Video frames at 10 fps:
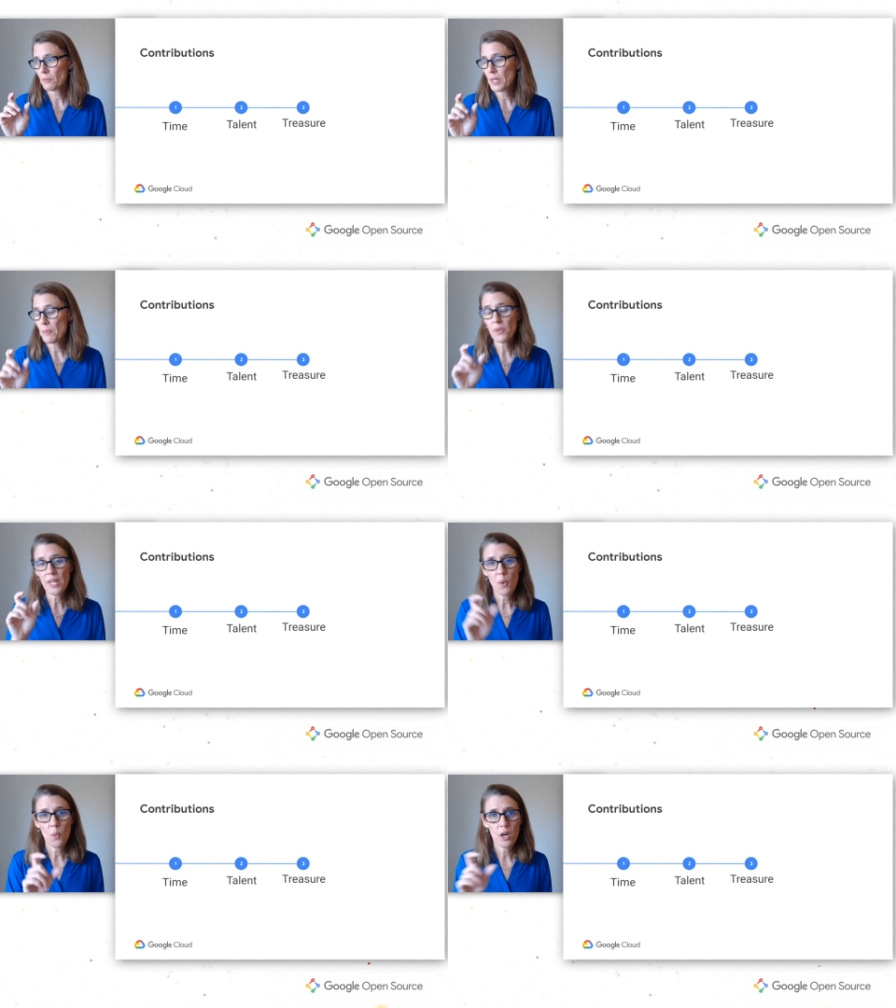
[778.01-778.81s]
people
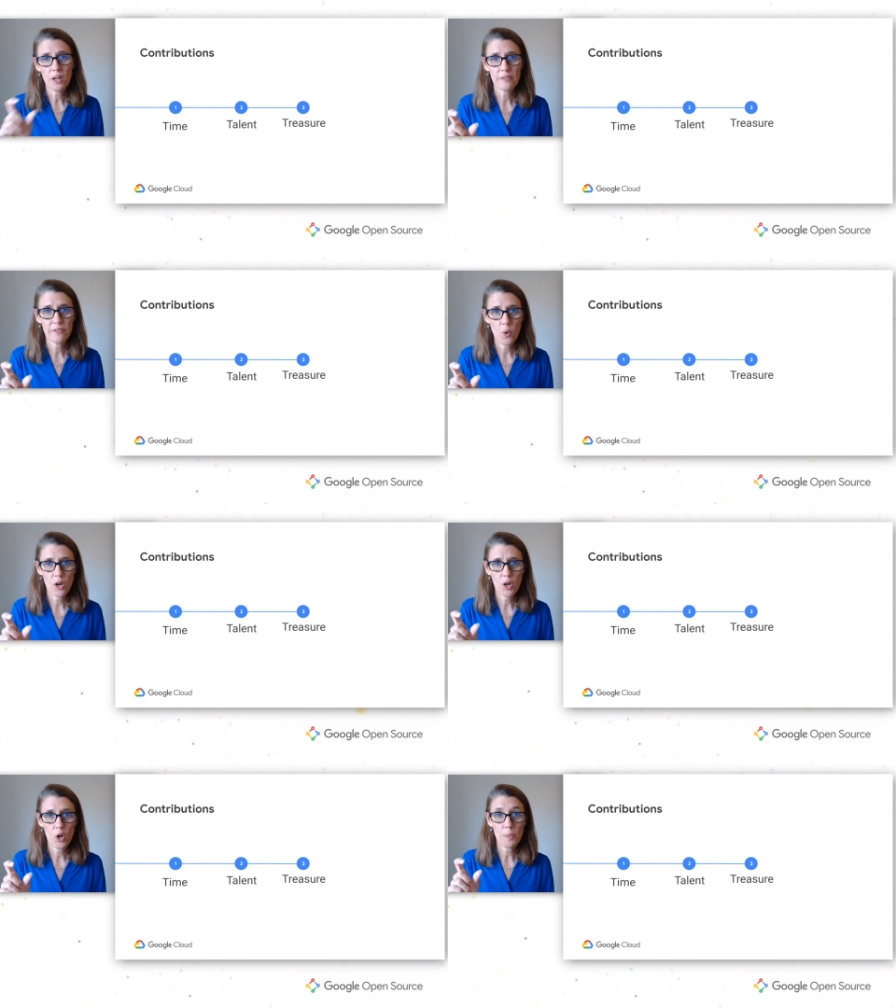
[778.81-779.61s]
that work
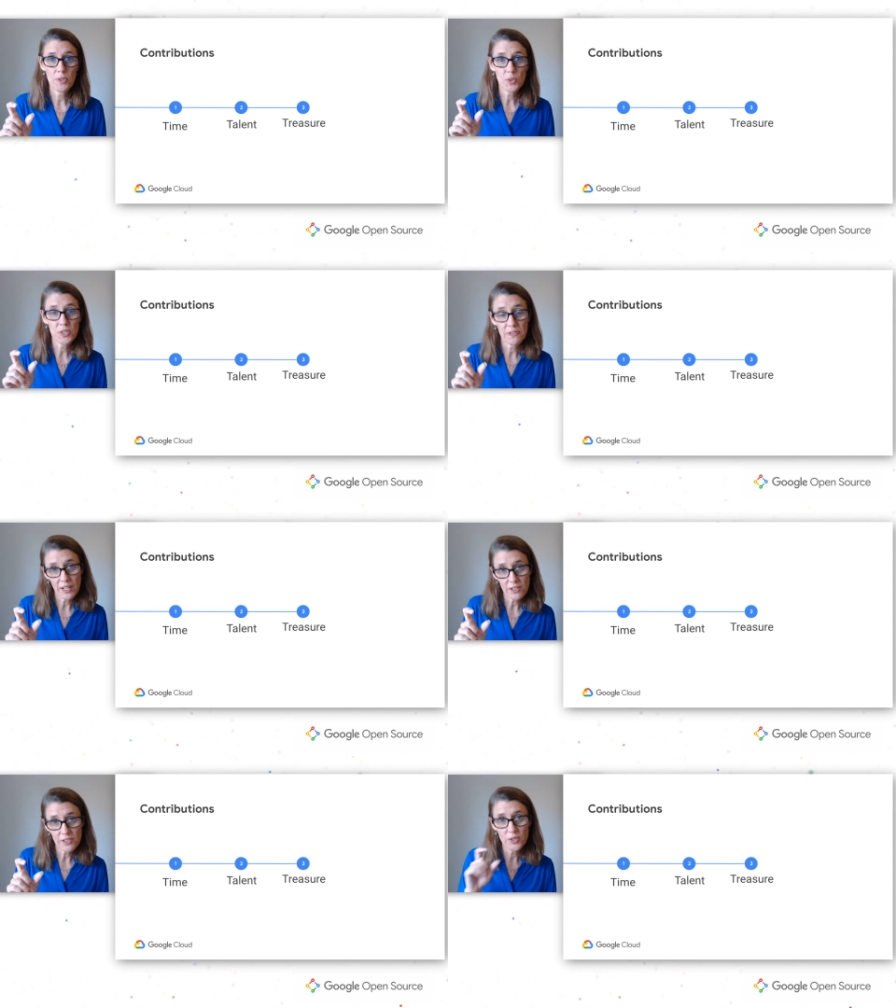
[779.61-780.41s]
for open source
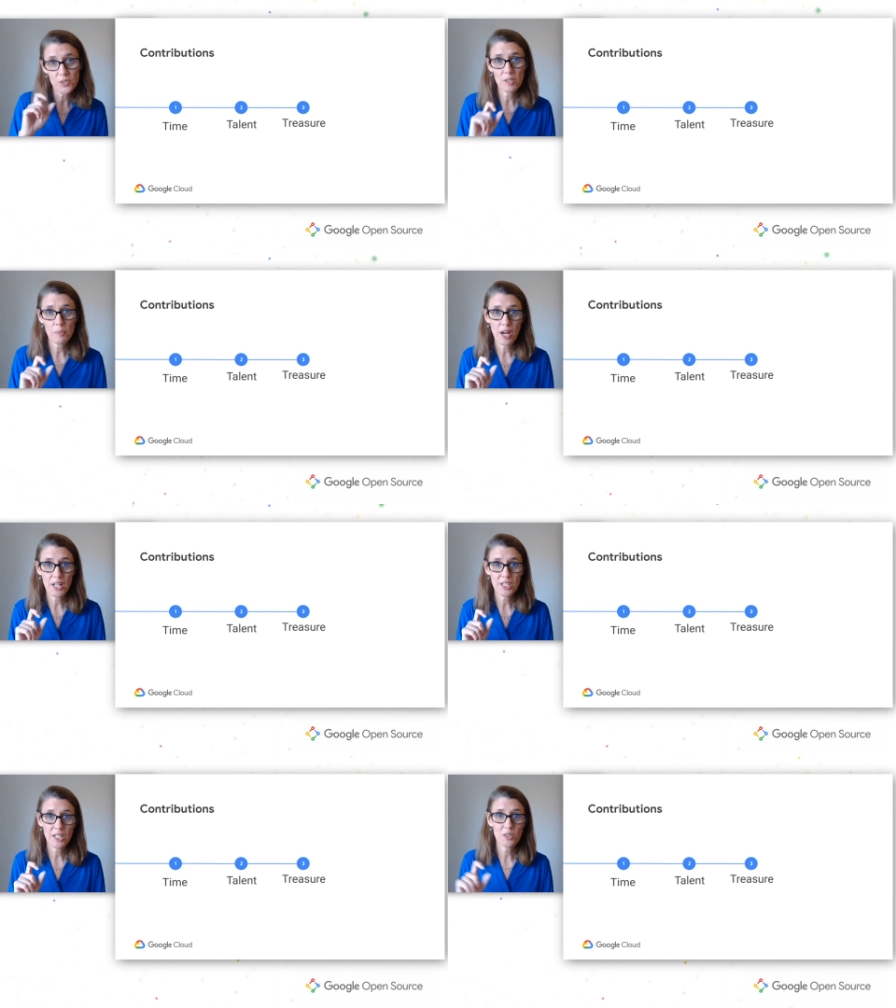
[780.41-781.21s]
vendors using the
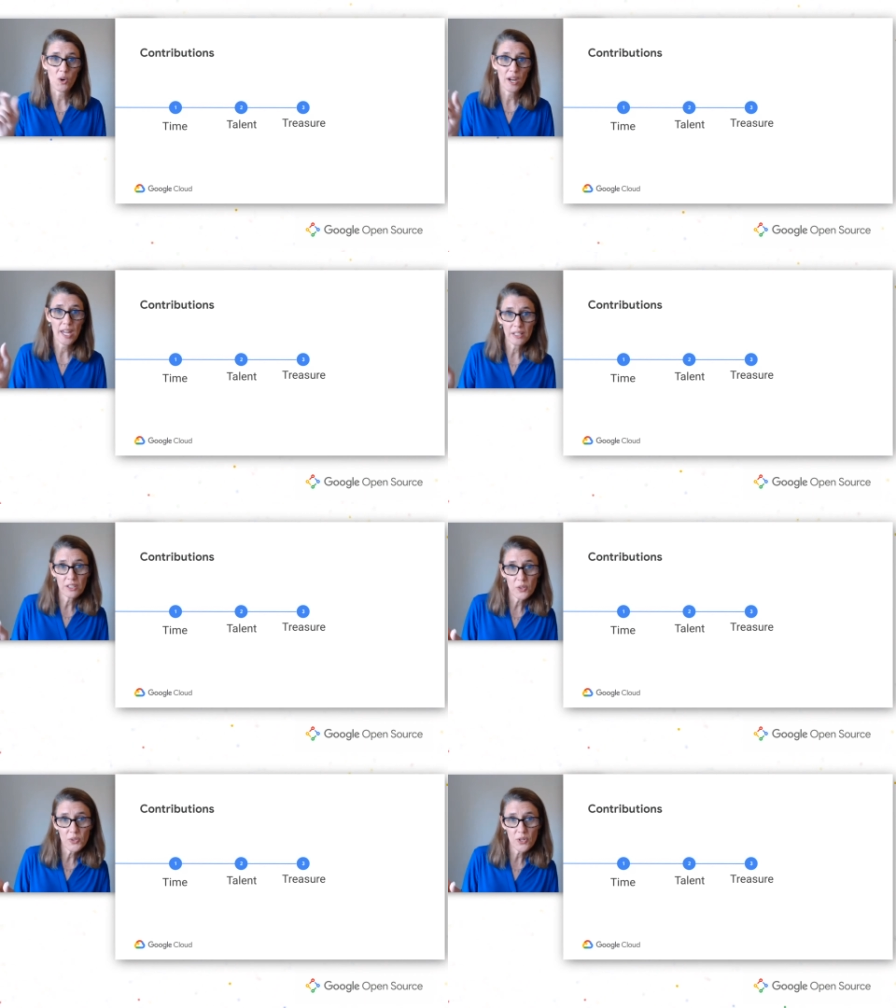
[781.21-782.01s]
project or end
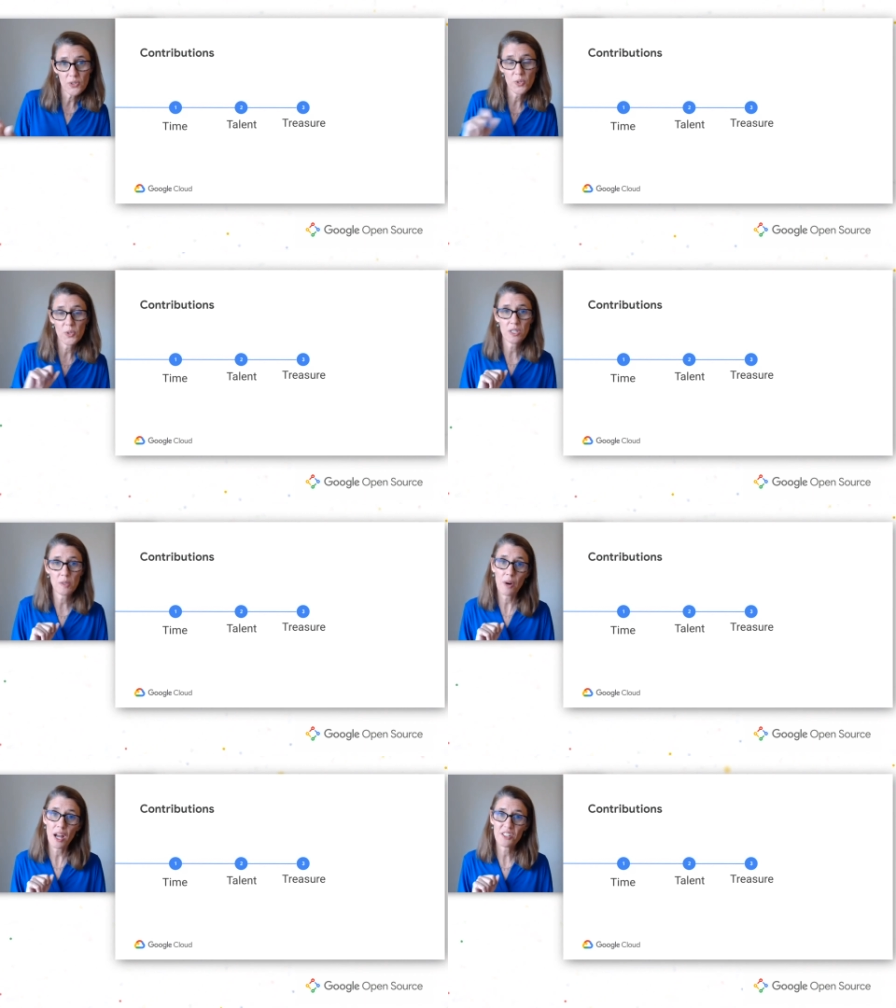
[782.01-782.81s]
users using the
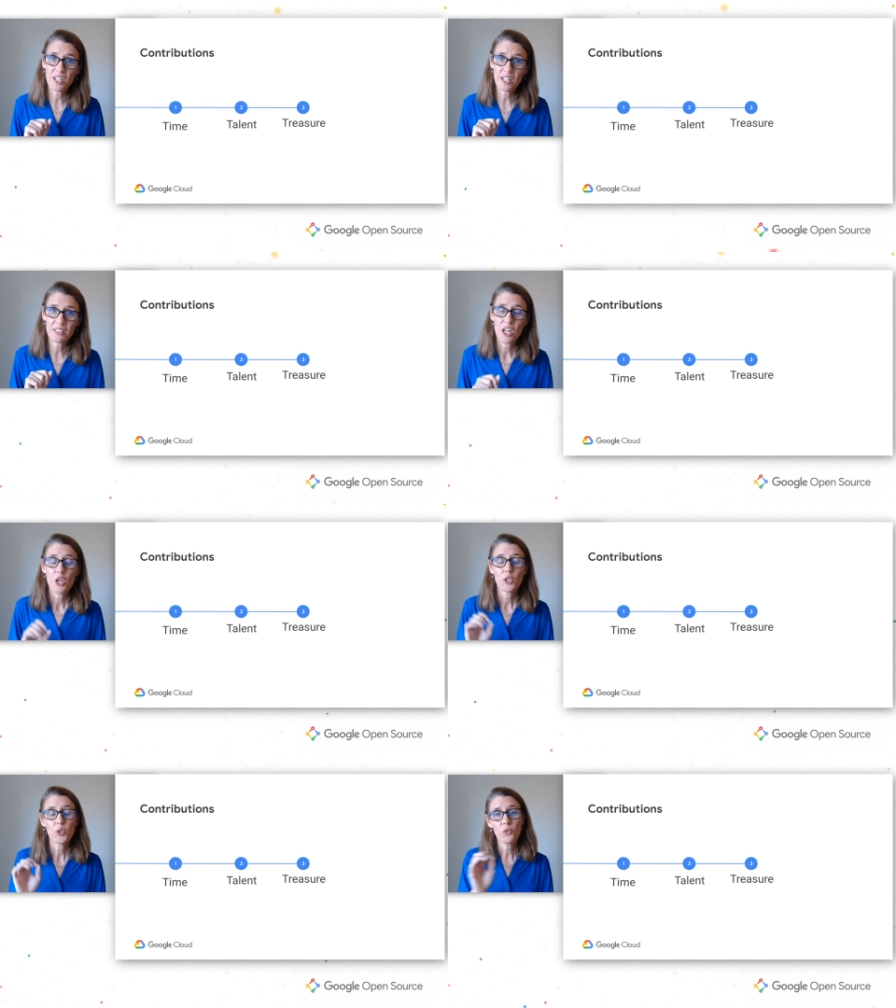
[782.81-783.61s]
project?
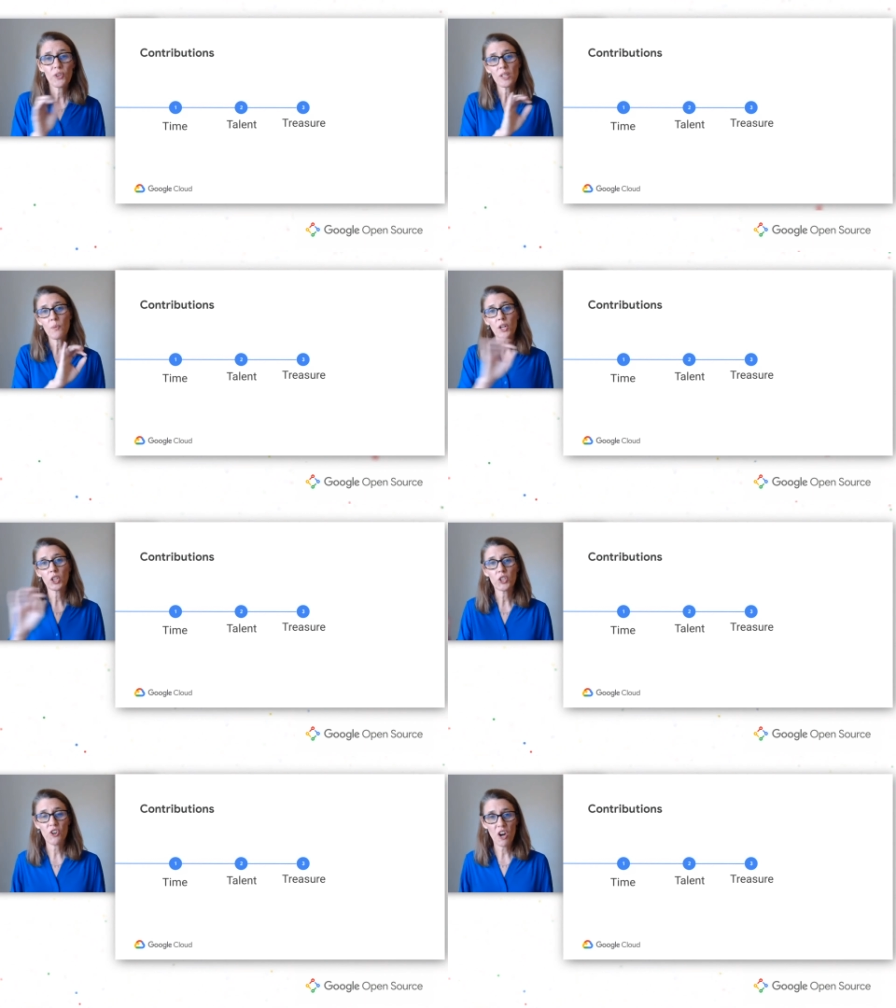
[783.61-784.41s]
You really want to
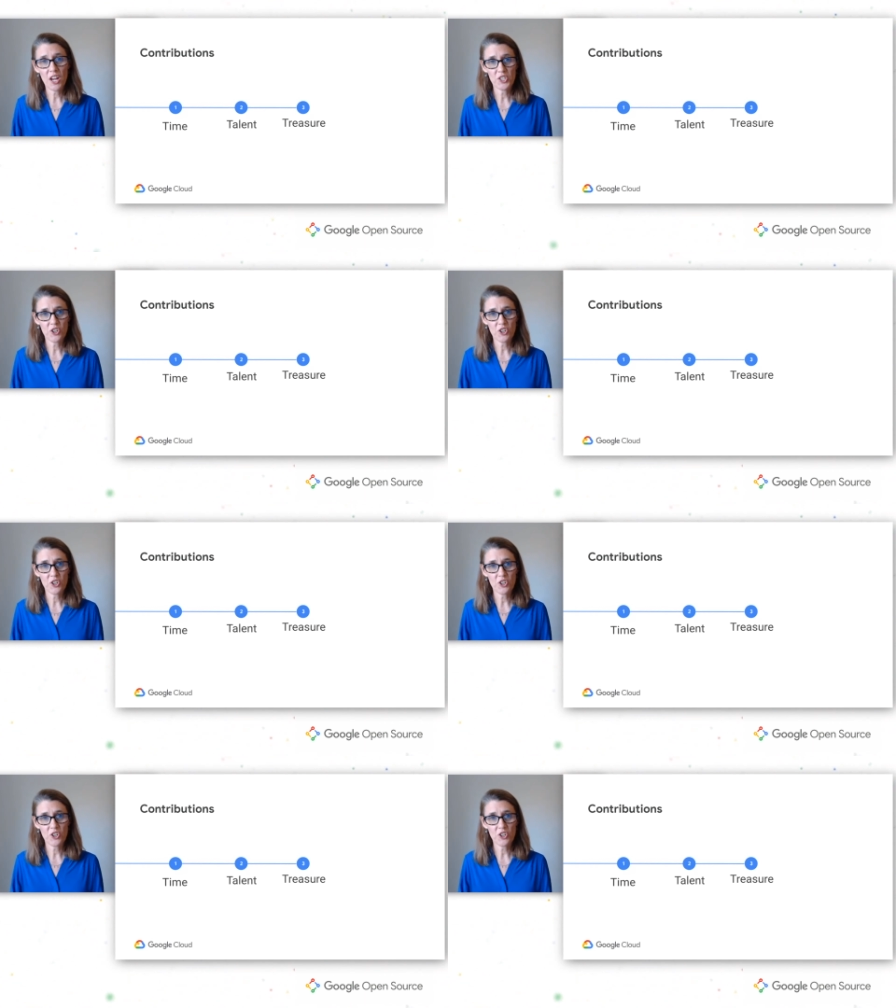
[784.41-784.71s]
look across